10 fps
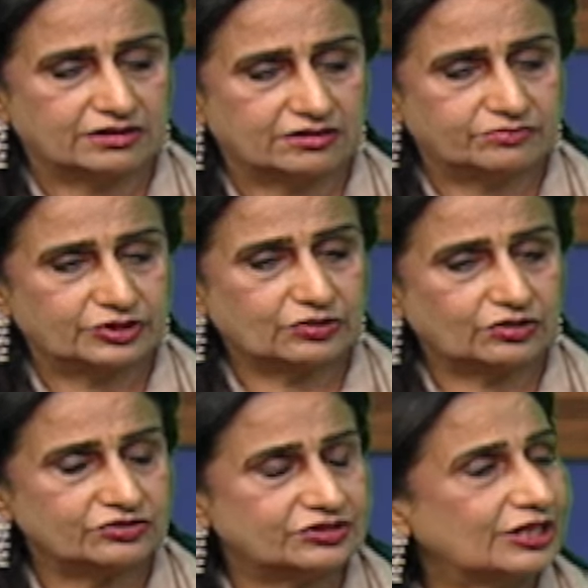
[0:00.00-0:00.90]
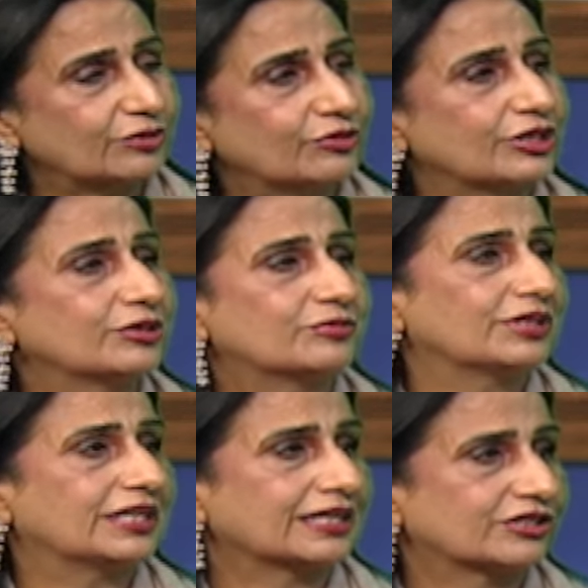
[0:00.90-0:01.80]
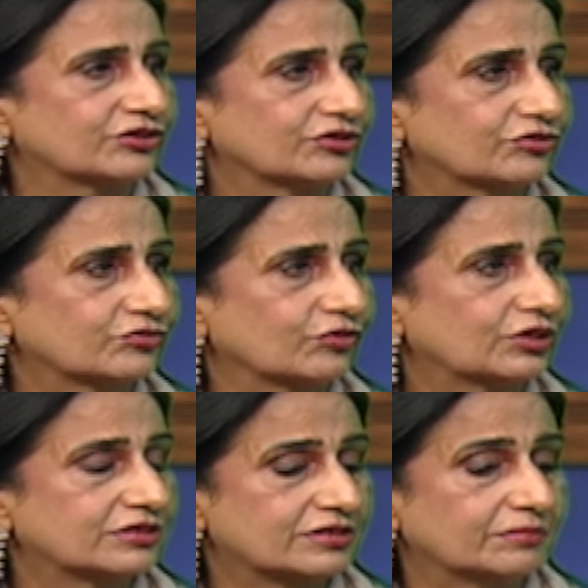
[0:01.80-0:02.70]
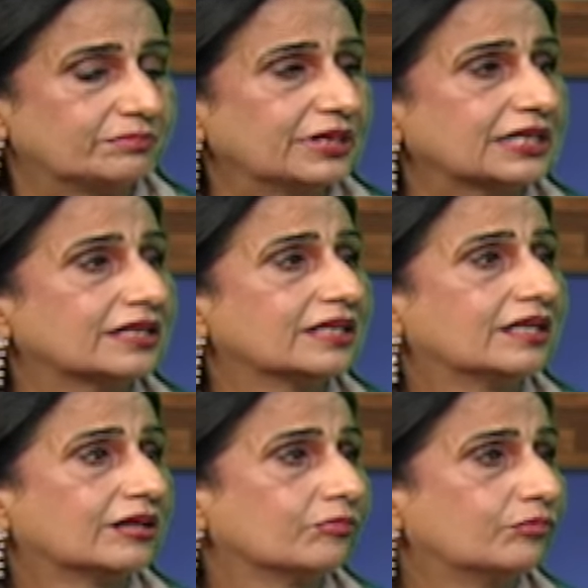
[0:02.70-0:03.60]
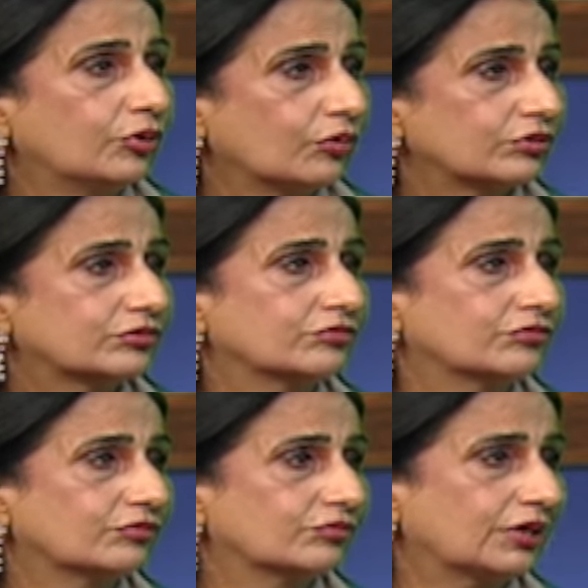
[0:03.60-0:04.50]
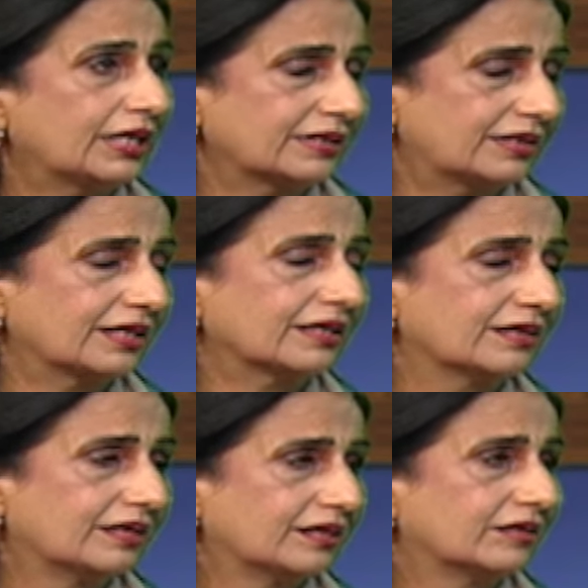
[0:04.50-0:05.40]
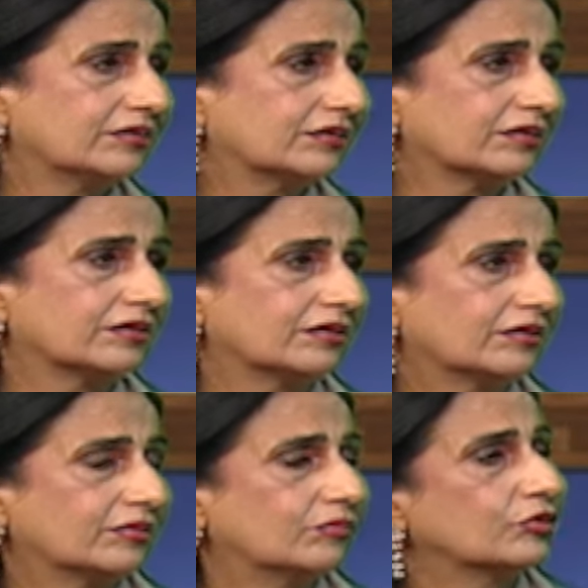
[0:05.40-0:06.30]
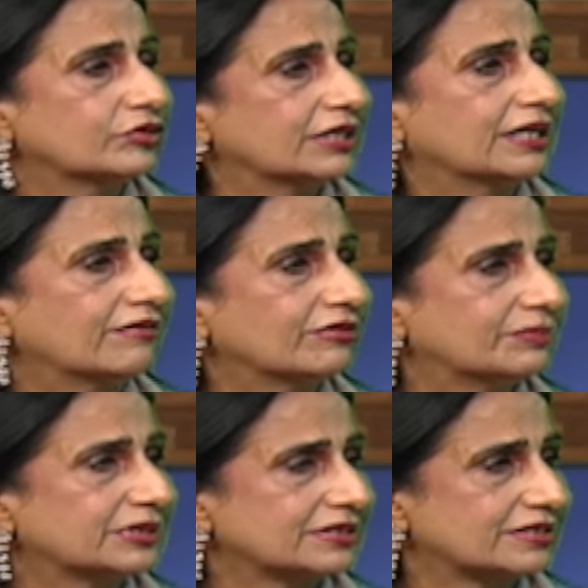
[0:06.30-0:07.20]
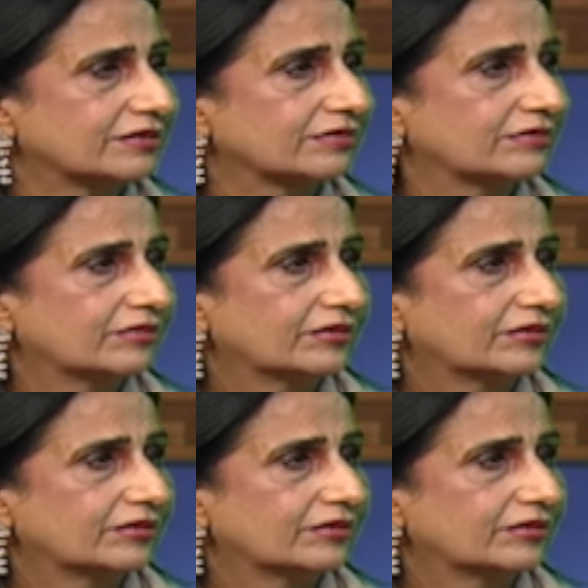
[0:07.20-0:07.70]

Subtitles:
because they are going into elections. So it's a big blow to, I think, the Modi government.